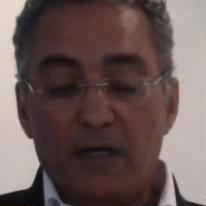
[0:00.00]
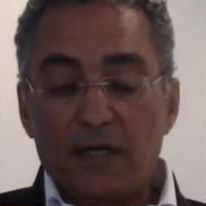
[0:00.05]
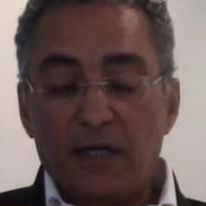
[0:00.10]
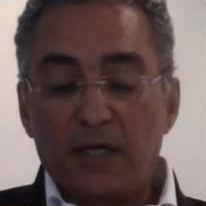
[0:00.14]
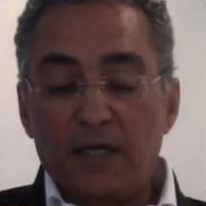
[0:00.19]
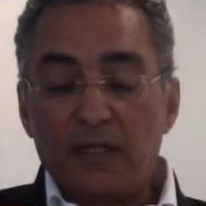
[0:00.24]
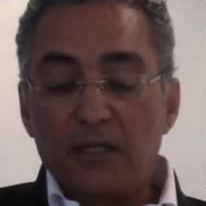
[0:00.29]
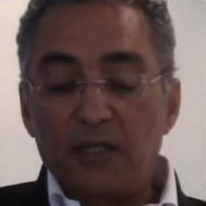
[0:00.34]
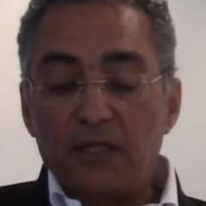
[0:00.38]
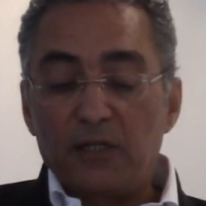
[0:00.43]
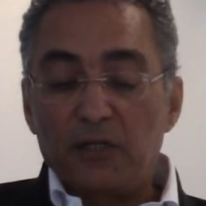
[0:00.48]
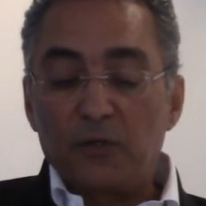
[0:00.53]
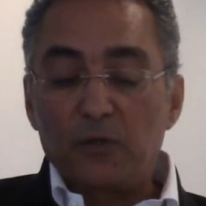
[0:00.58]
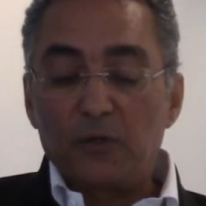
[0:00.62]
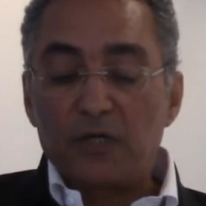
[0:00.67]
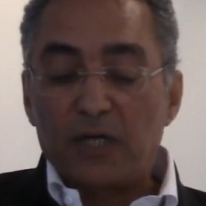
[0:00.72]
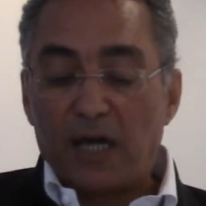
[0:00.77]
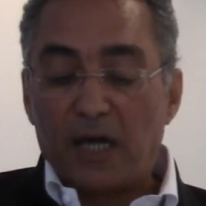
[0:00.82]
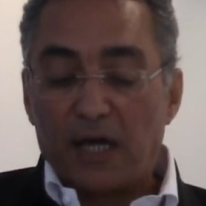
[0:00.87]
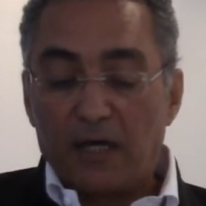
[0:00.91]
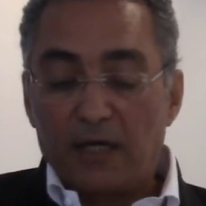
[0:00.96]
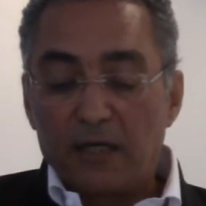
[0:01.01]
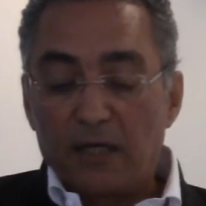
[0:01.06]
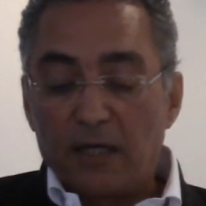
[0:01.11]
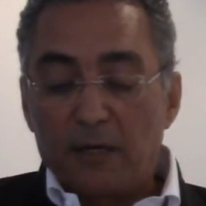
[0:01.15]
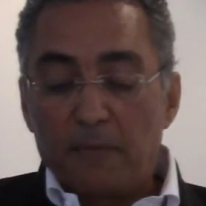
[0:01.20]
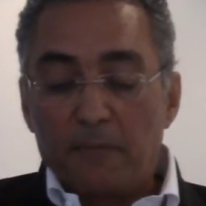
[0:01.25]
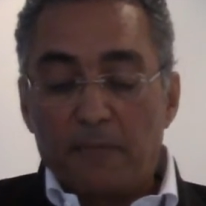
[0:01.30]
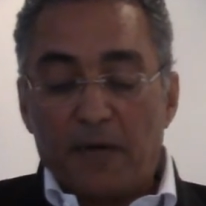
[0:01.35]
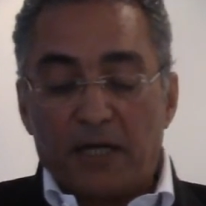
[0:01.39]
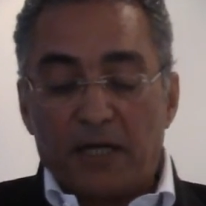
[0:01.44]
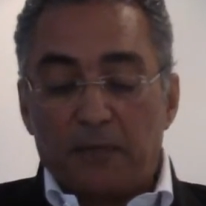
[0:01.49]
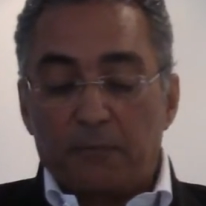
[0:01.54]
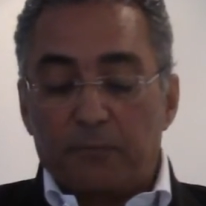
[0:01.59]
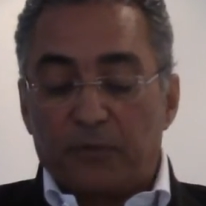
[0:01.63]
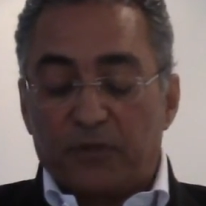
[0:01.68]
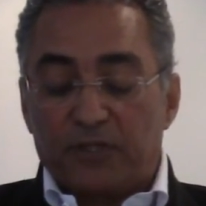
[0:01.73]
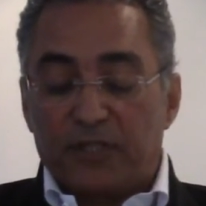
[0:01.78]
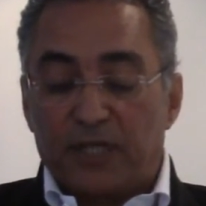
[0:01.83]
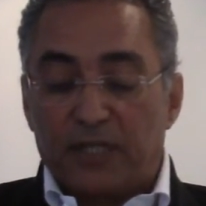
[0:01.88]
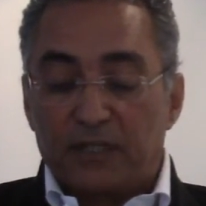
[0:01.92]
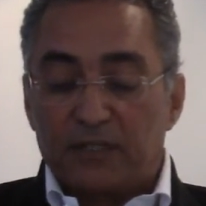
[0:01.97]
In the UK, many
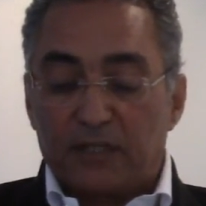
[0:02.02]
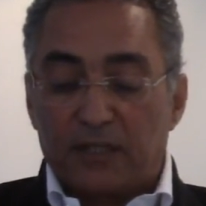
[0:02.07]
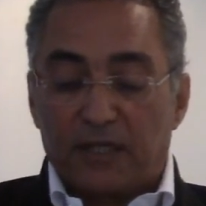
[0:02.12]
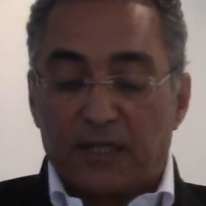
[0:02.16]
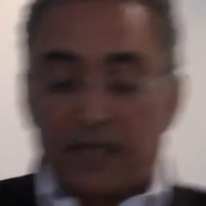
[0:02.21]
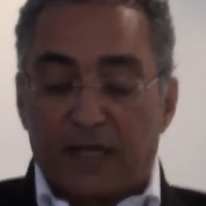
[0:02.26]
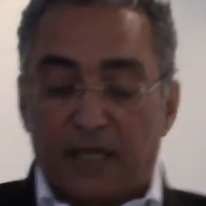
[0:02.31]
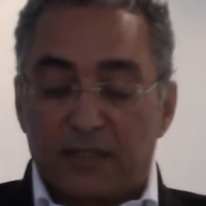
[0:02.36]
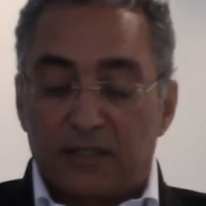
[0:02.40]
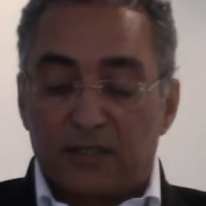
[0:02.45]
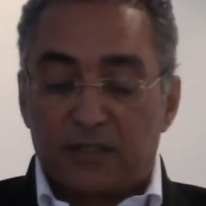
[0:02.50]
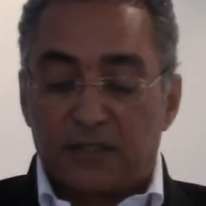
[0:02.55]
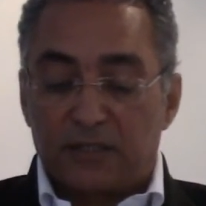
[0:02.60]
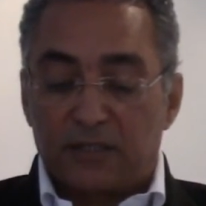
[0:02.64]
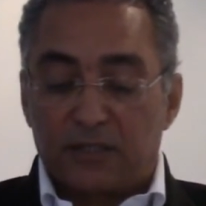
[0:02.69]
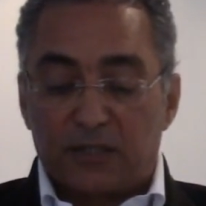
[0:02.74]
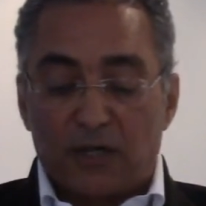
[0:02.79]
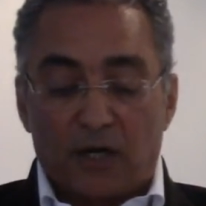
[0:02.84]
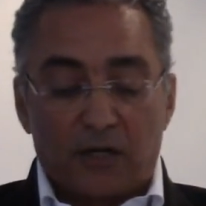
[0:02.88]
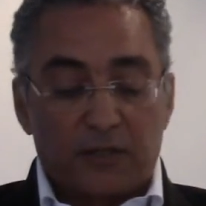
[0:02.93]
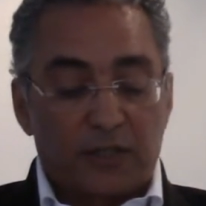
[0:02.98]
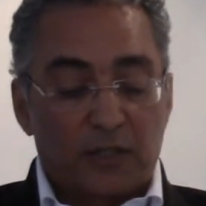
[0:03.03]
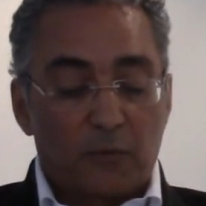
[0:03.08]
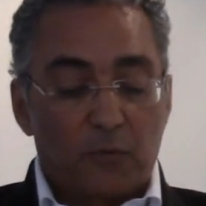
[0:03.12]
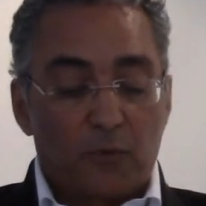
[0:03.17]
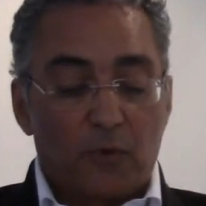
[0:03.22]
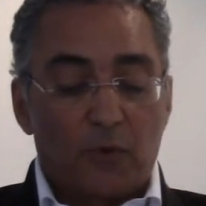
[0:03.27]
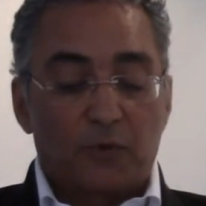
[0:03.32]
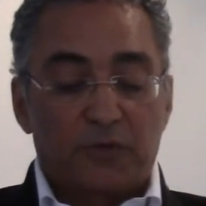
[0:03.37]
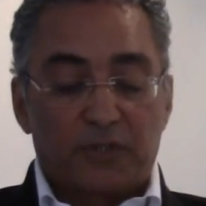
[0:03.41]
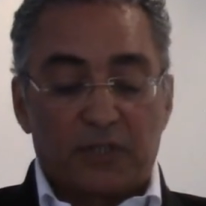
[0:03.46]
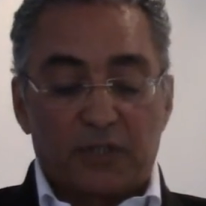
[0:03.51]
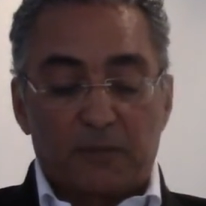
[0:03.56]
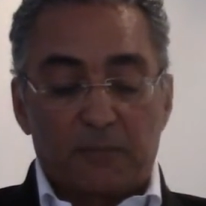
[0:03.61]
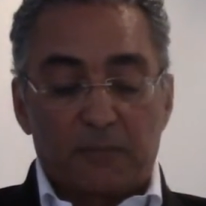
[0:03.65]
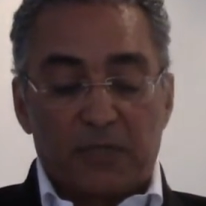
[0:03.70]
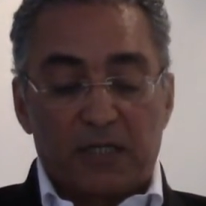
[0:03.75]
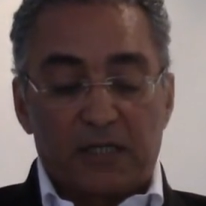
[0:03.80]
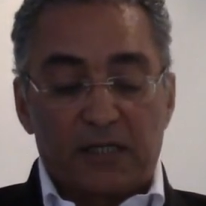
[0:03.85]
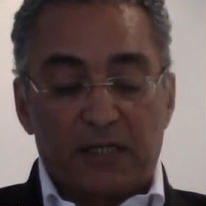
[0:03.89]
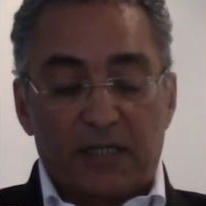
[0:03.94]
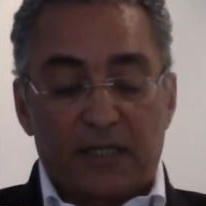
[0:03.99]
protested against starting wars in the
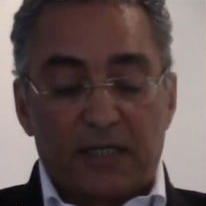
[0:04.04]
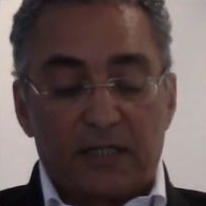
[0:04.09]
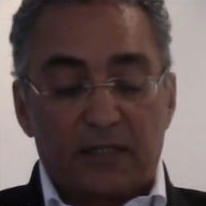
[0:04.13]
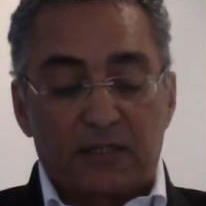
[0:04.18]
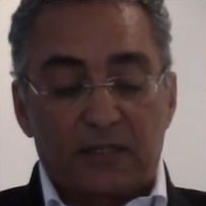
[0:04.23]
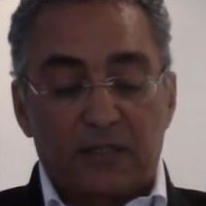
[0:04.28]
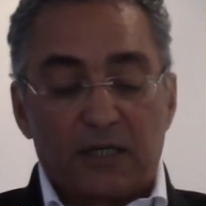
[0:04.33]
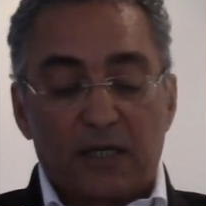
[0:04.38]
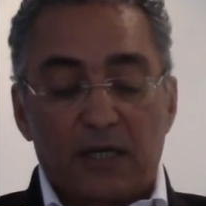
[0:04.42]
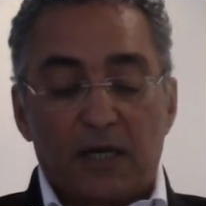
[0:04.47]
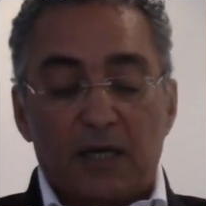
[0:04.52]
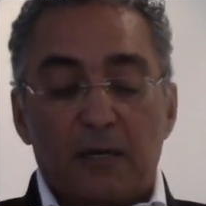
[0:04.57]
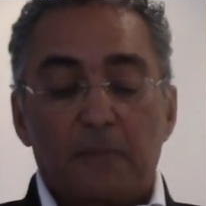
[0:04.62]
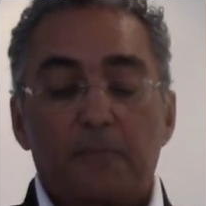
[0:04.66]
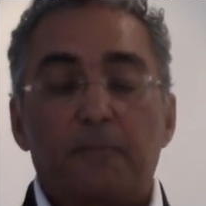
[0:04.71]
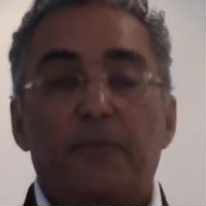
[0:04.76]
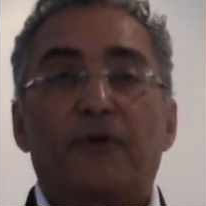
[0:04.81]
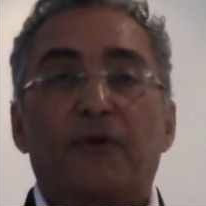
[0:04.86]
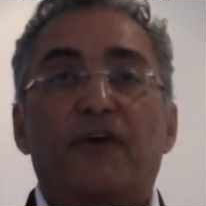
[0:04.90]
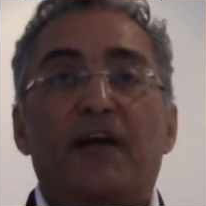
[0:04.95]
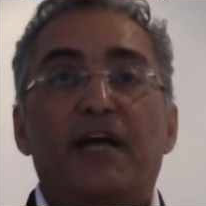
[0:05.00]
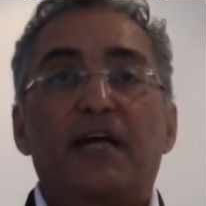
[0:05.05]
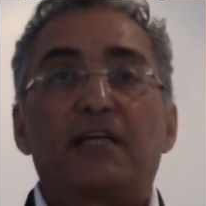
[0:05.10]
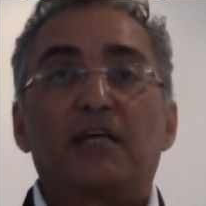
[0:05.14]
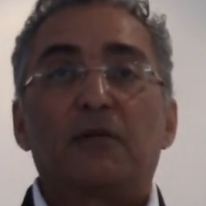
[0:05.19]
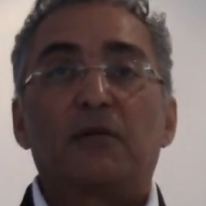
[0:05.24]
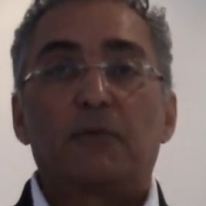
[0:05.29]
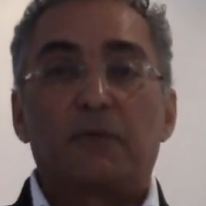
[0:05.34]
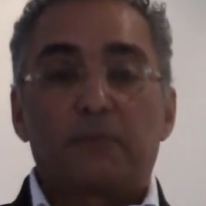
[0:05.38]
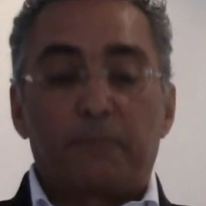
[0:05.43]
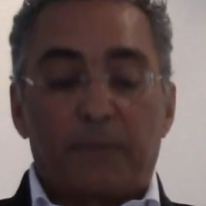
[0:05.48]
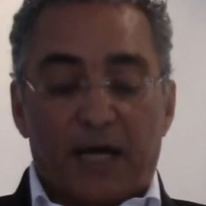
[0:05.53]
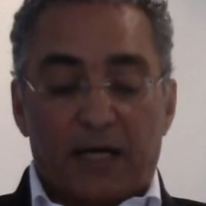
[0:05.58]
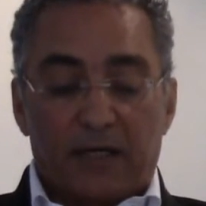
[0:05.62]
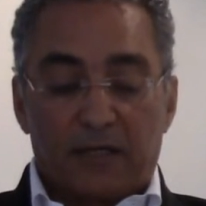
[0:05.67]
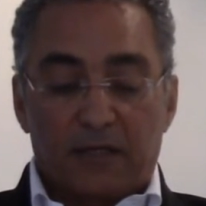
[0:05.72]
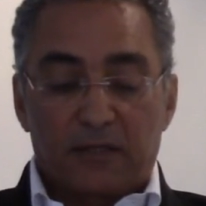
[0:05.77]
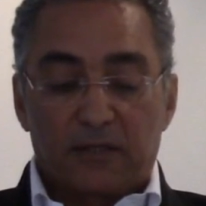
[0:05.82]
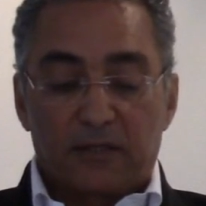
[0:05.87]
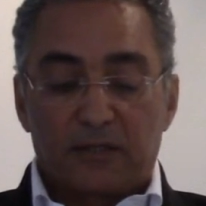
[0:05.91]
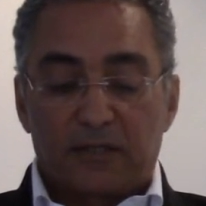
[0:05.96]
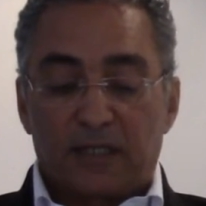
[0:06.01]
Middle East, parading with
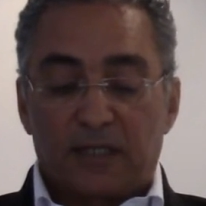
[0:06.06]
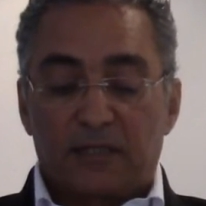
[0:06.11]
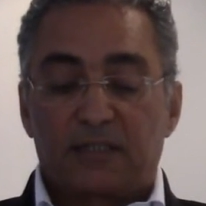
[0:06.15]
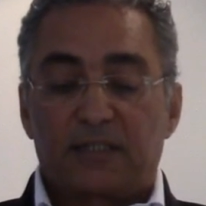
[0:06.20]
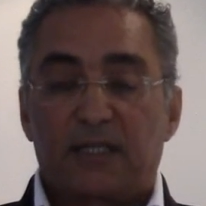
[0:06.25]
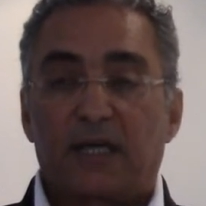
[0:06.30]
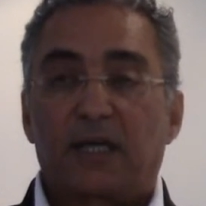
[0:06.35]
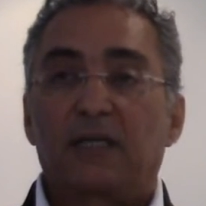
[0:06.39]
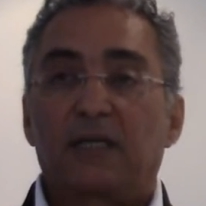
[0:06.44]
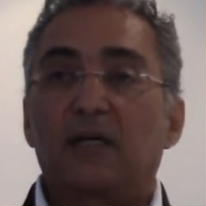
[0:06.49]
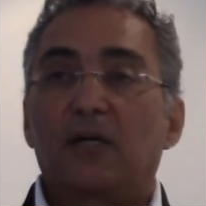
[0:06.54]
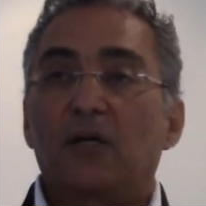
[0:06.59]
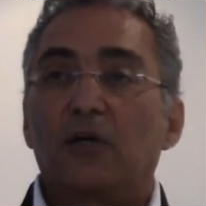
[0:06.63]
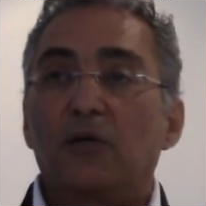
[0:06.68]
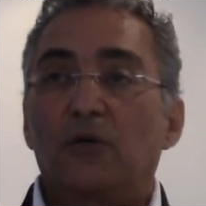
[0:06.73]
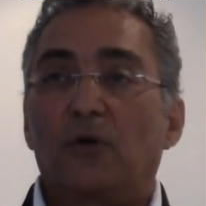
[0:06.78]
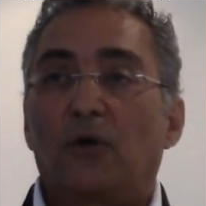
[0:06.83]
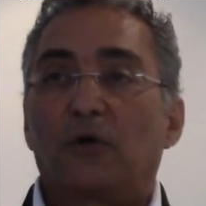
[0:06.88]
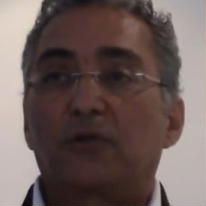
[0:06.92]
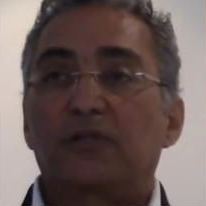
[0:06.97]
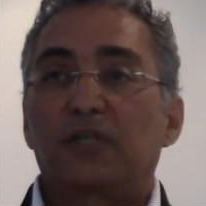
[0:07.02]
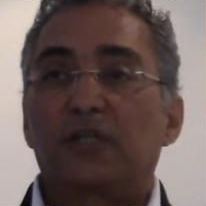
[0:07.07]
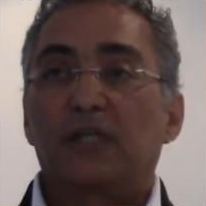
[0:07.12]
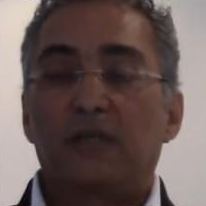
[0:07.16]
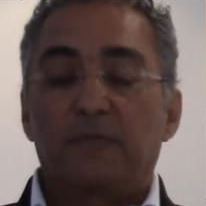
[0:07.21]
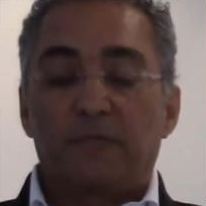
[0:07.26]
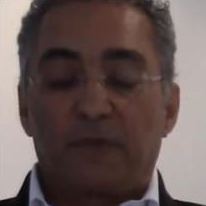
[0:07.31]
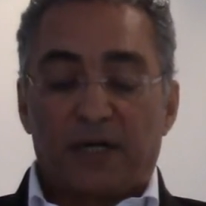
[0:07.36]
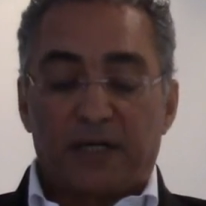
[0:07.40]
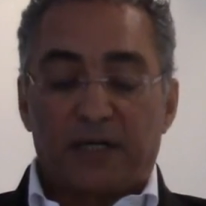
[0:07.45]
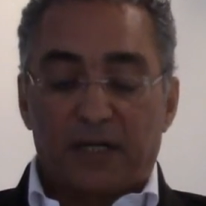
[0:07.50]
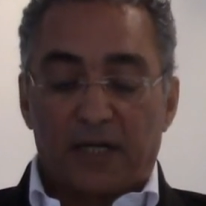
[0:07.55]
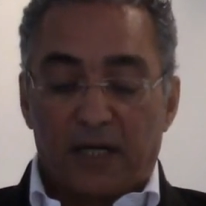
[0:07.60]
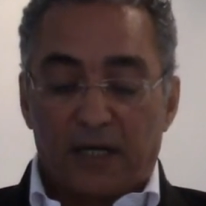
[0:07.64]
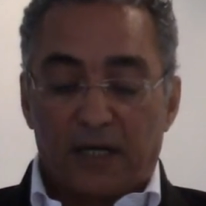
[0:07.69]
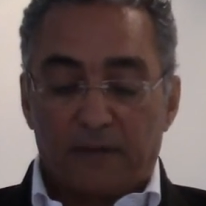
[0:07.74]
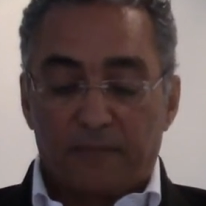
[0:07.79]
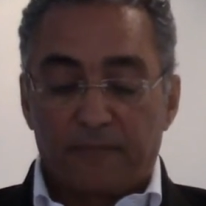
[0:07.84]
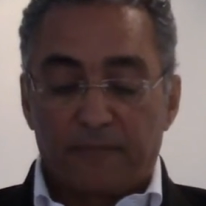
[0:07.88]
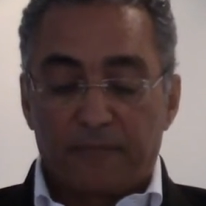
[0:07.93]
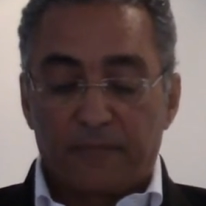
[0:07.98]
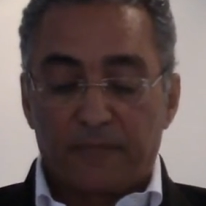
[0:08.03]
banners that said, "Not in my
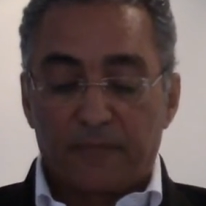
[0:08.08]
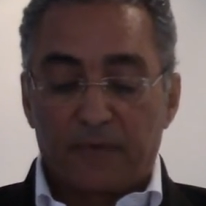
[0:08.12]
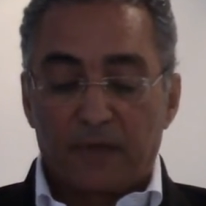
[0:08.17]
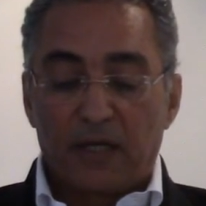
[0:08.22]
name."